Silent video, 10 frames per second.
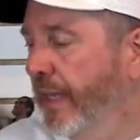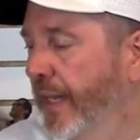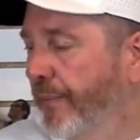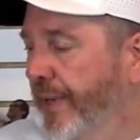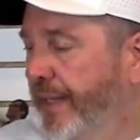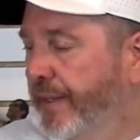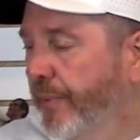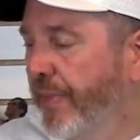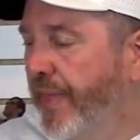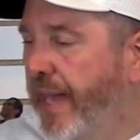And what I did
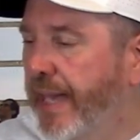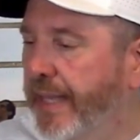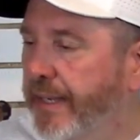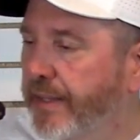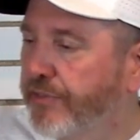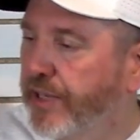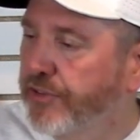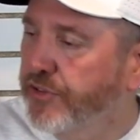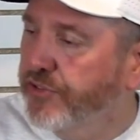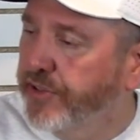with that is I
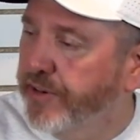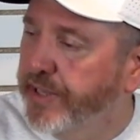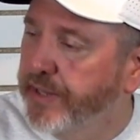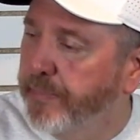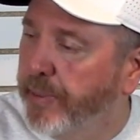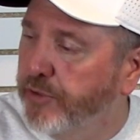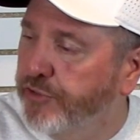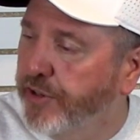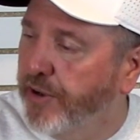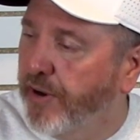just started
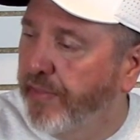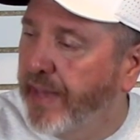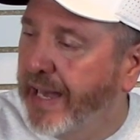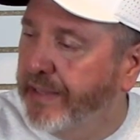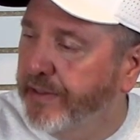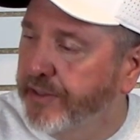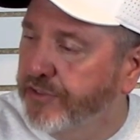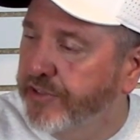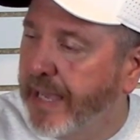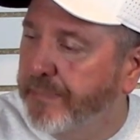punching all the
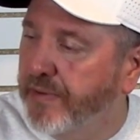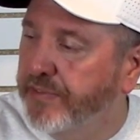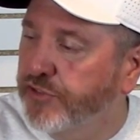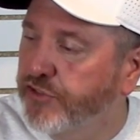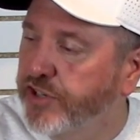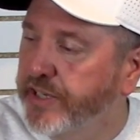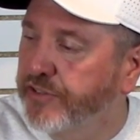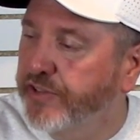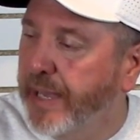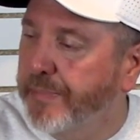highlights: top of his
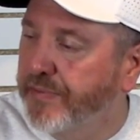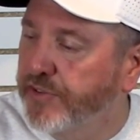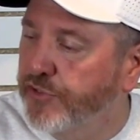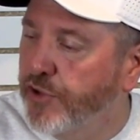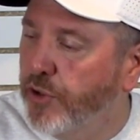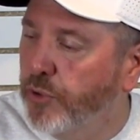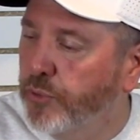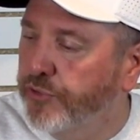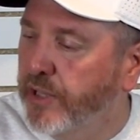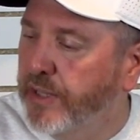cheeks, top of his
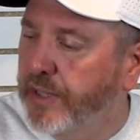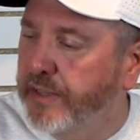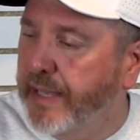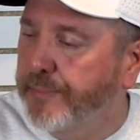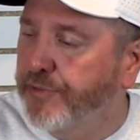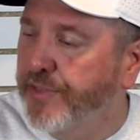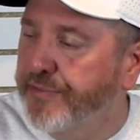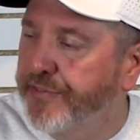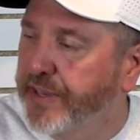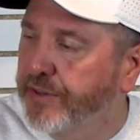nose, tops of the
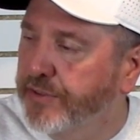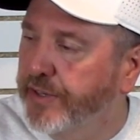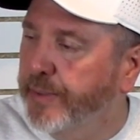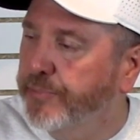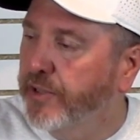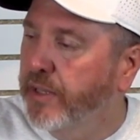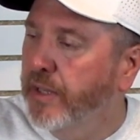fingertips,